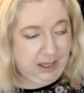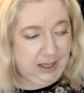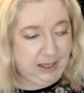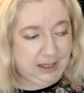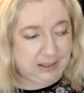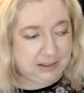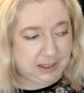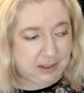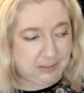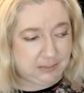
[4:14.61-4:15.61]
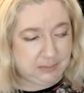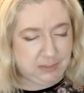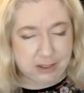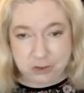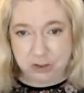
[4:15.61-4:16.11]
And
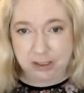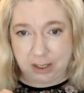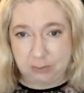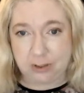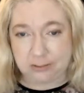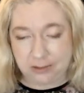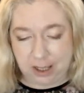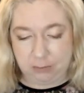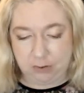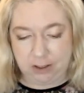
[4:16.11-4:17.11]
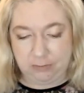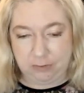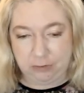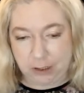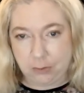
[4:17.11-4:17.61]
actually I will give a
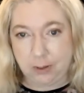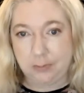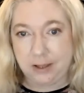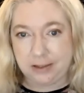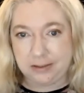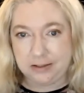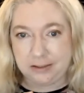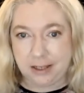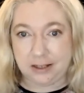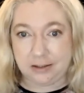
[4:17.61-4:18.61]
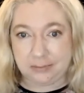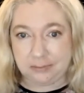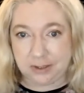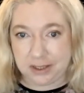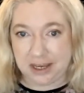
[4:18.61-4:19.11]
follow-up at the end
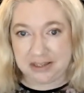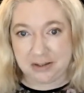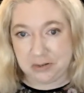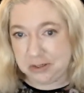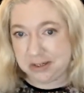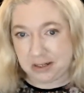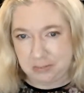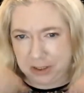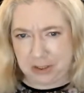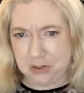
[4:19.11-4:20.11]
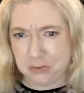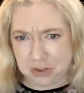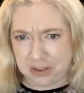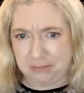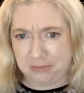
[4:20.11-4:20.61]
of the day, so this is going to be a huge
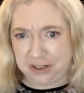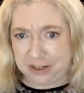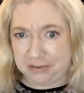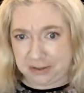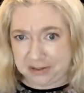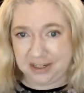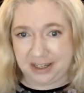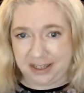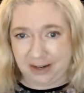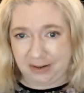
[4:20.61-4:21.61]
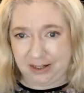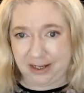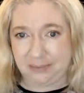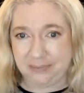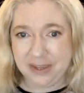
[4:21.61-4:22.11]
clip video, I can tell you that right now.